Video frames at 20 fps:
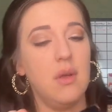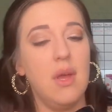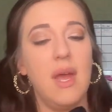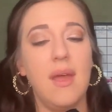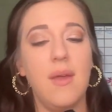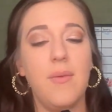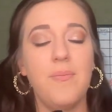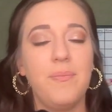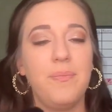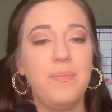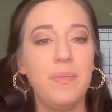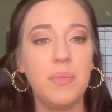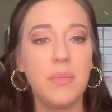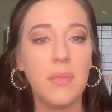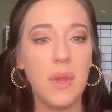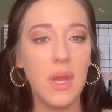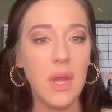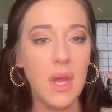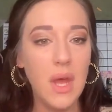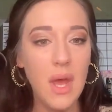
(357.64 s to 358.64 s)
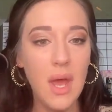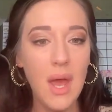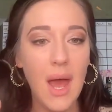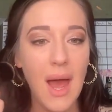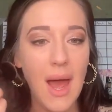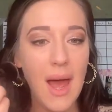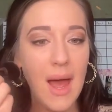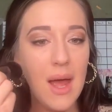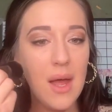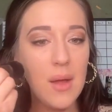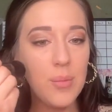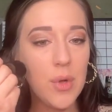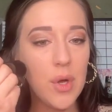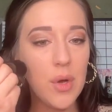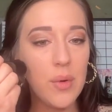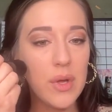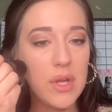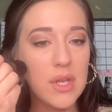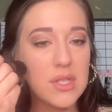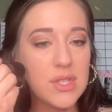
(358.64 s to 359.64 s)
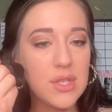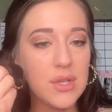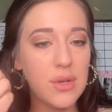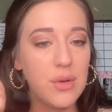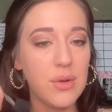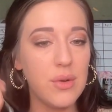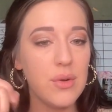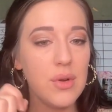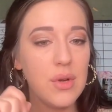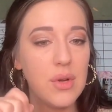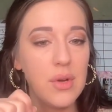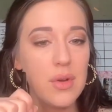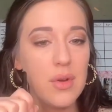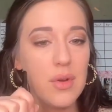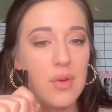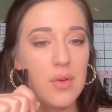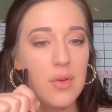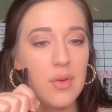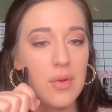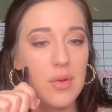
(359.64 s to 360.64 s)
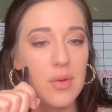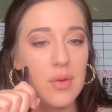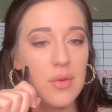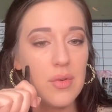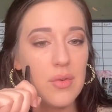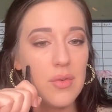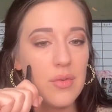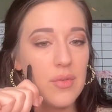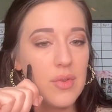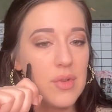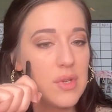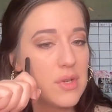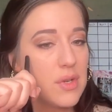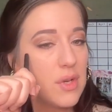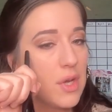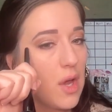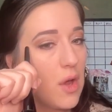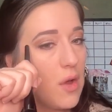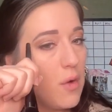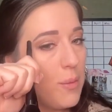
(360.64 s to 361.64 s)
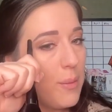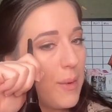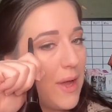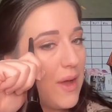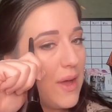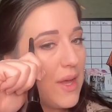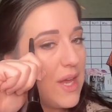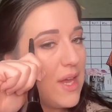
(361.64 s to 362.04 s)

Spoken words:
Okay. I am going to go about